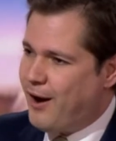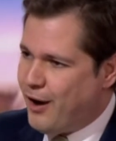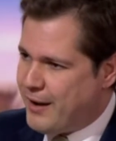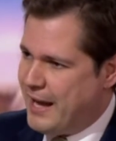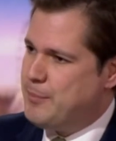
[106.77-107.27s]

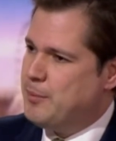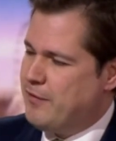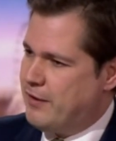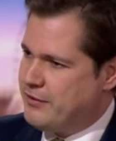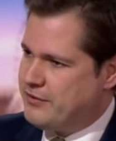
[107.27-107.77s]
are capable
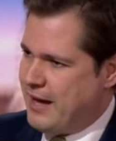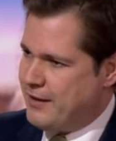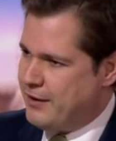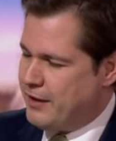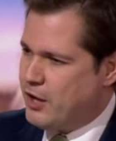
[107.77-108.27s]
of
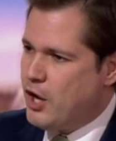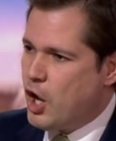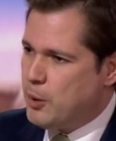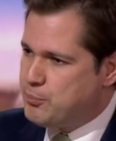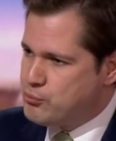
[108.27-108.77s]
understanding
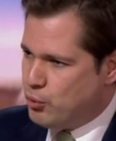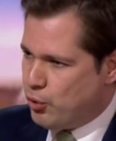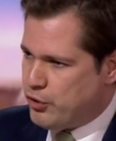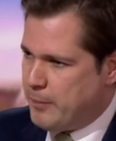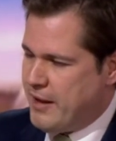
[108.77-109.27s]
a
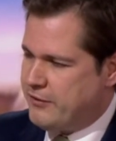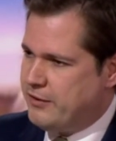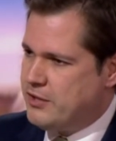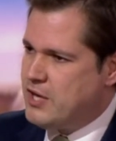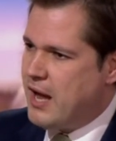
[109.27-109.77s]
broader
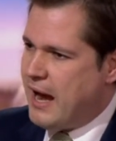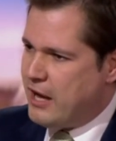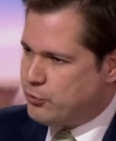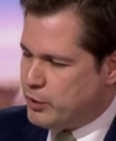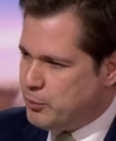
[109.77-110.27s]
message
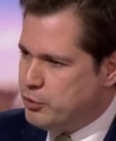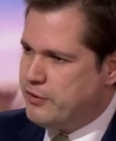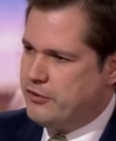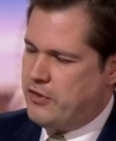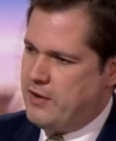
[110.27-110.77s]
as we move
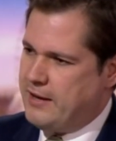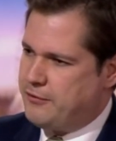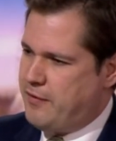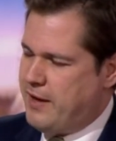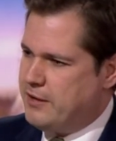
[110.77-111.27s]
into the
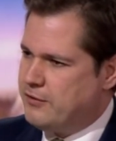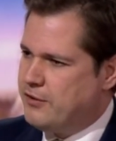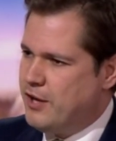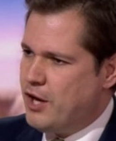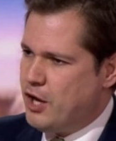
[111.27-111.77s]
next
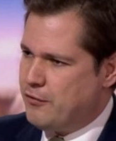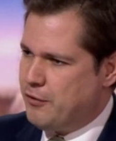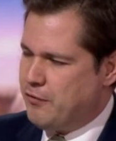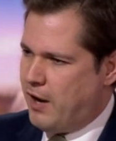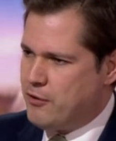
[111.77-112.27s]
phase of
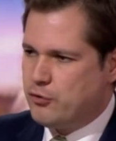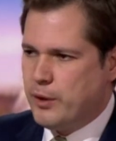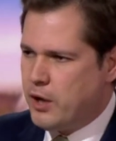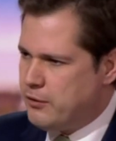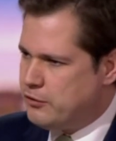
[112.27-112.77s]
the virus. We're
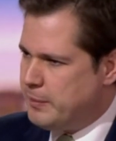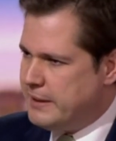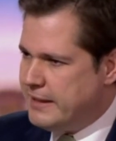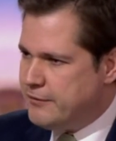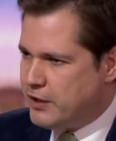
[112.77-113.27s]
going to be
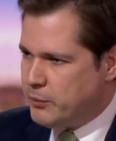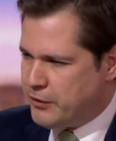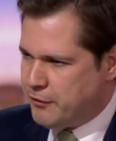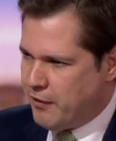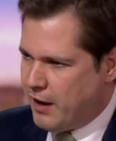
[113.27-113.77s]
living
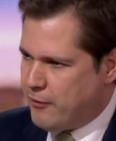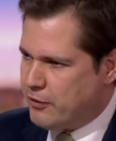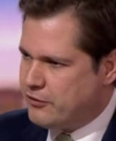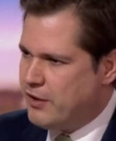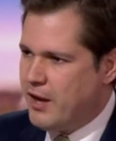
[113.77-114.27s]
with the
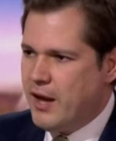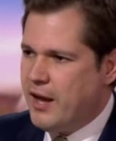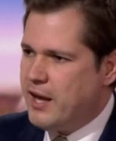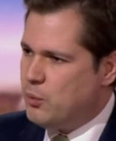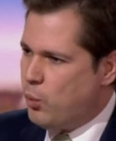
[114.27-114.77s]
virus
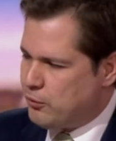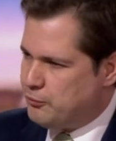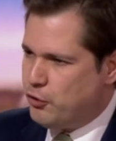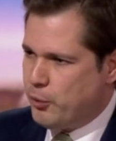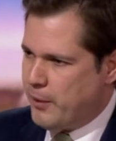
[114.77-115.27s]
in one
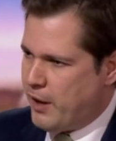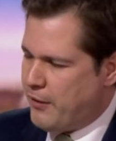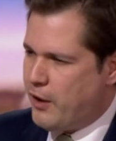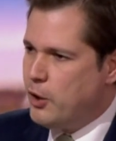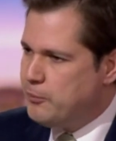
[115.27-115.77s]
form or
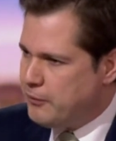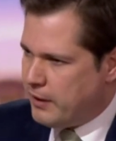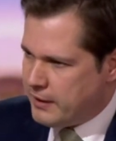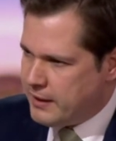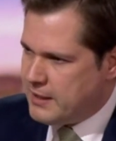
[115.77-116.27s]
another,
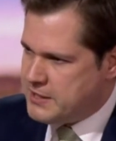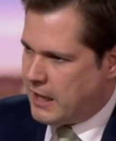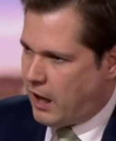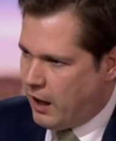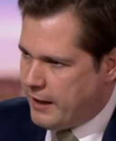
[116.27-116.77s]
hopefully
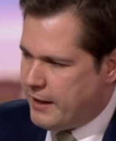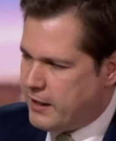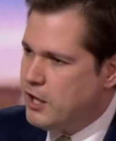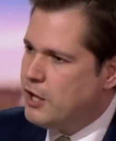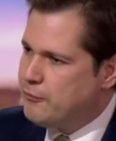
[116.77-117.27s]

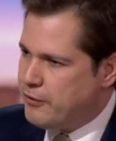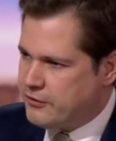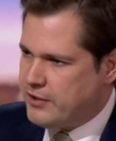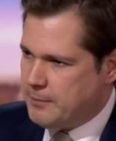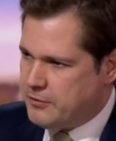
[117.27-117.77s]
declining for
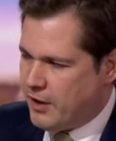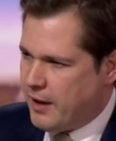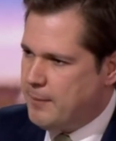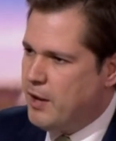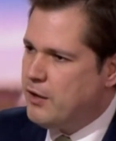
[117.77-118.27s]
some
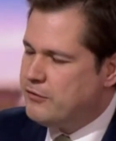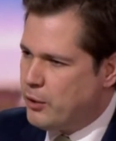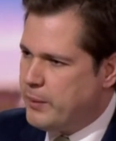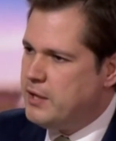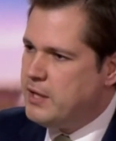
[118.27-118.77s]
time. So
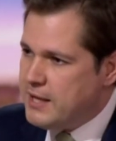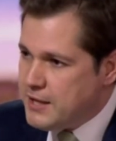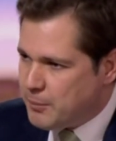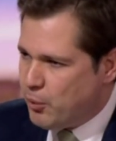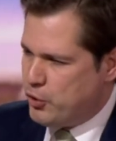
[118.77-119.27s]
we need
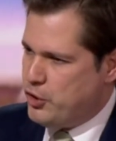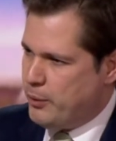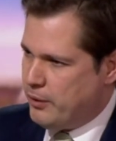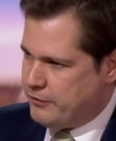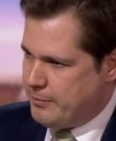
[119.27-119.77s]
a more
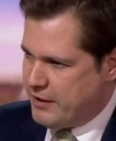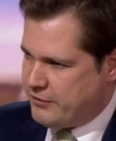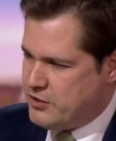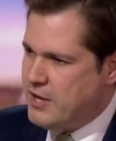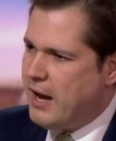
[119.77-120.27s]
nuanced
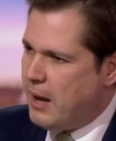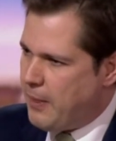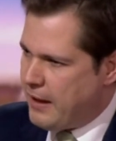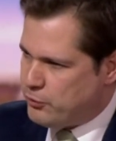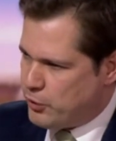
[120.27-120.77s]
message, and
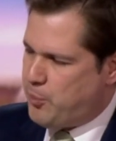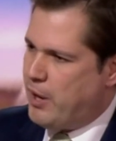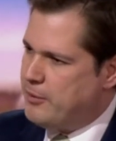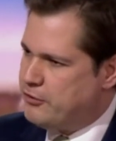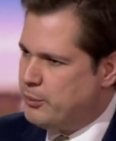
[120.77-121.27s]
that's what the
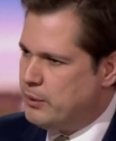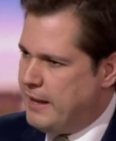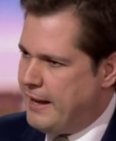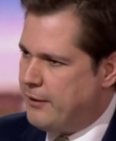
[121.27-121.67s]
Prime Minister will lay